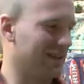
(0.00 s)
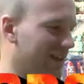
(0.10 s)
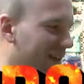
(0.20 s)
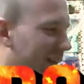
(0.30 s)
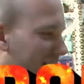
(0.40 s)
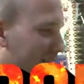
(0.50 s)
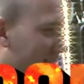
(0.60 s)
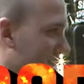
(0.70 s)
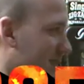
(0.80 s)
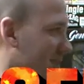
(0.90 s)
I like that
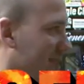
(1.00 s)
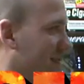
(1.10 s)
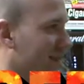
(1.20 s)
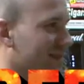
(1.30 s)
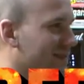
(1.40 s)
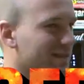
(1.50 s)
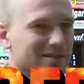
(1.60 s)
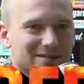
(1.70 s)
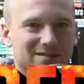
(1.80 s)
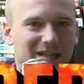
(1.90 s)
kid, just
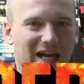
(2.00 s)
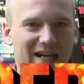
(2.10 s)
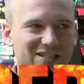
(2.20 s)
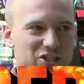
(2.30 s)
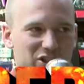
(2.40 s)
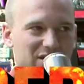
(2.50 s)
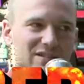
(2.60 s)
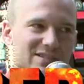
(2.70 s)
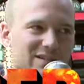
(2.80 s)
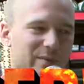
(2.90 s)
high as shit,
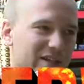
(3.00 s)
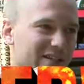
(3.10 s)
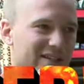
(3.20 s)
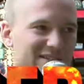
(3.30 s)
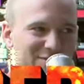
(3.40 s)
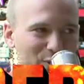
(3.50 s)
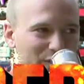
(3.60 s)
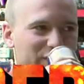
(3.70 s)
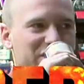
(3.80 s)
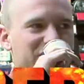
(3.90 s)
just coming in to get his
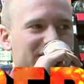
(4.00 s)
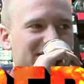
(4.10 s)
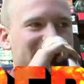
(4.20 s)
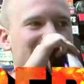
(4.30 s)
goldfish and then he's